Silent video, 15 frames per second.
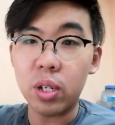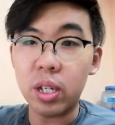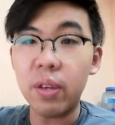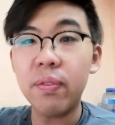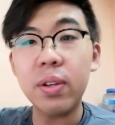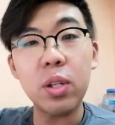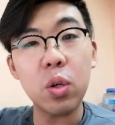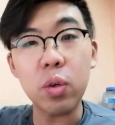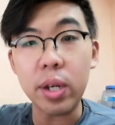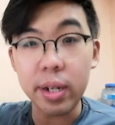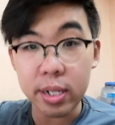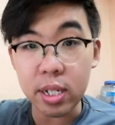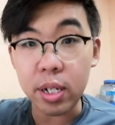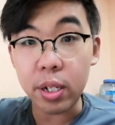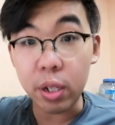Even though it
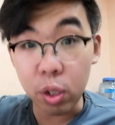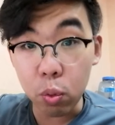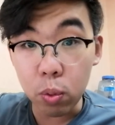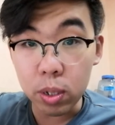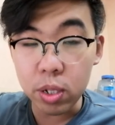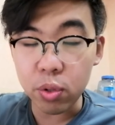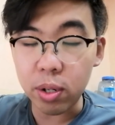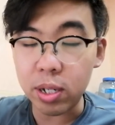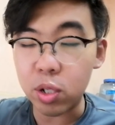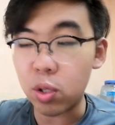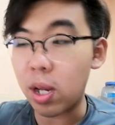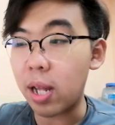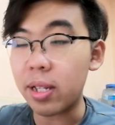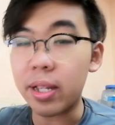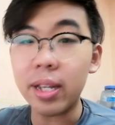is a newer
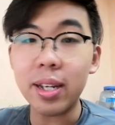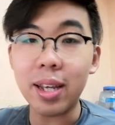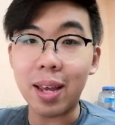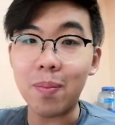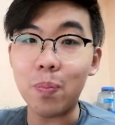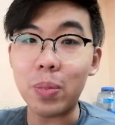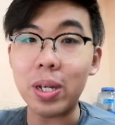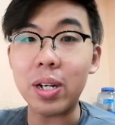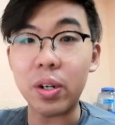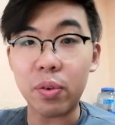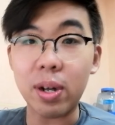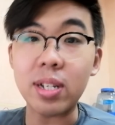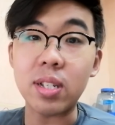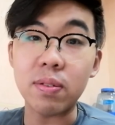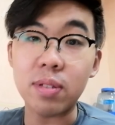tarantula, they can be
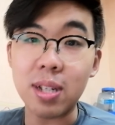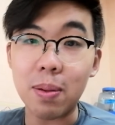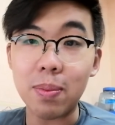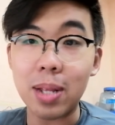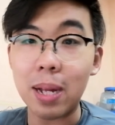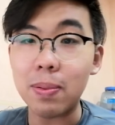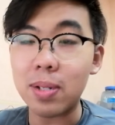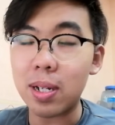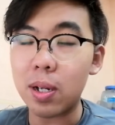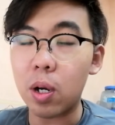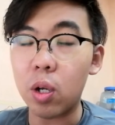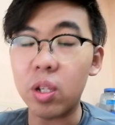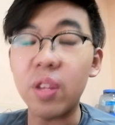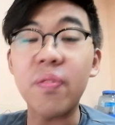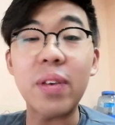aggressive sometimes
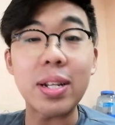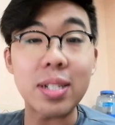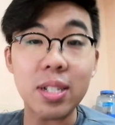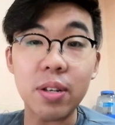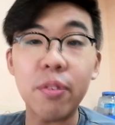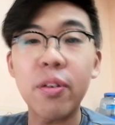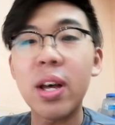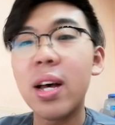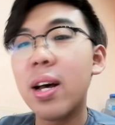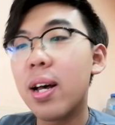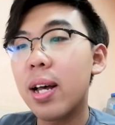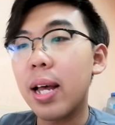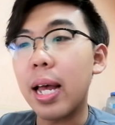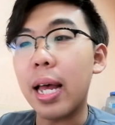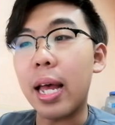or defensive.
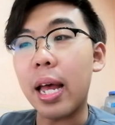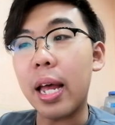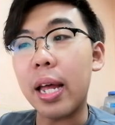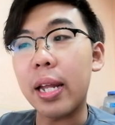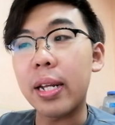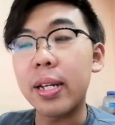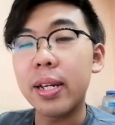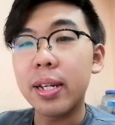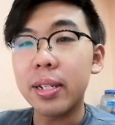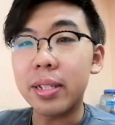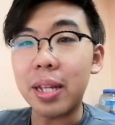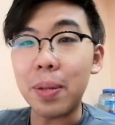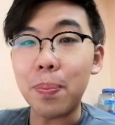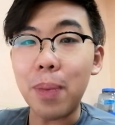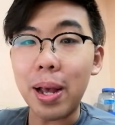And
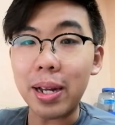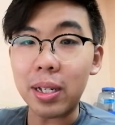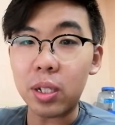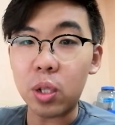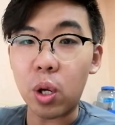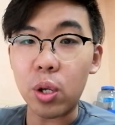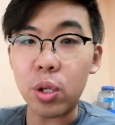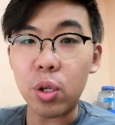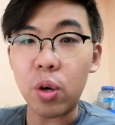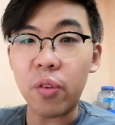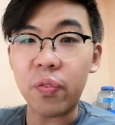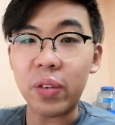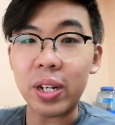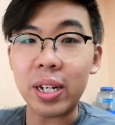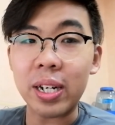they might thought your
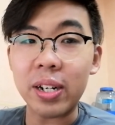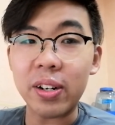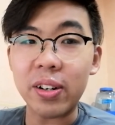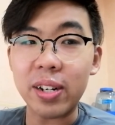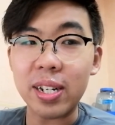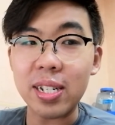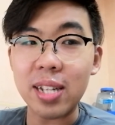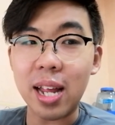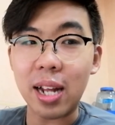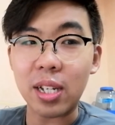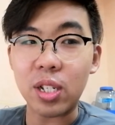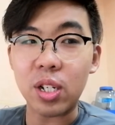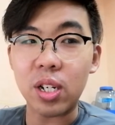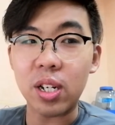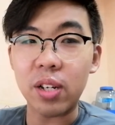finger is
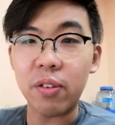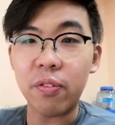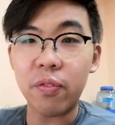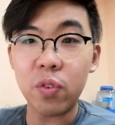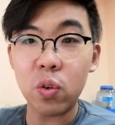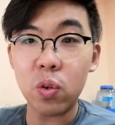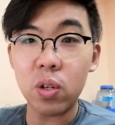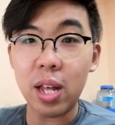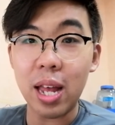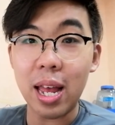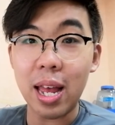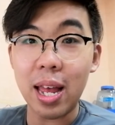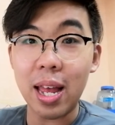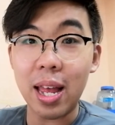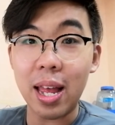actually food
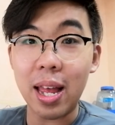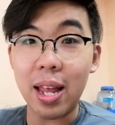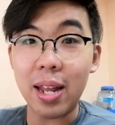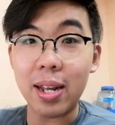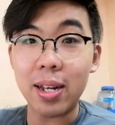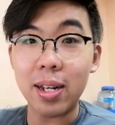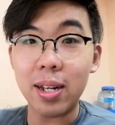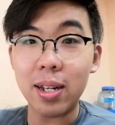and...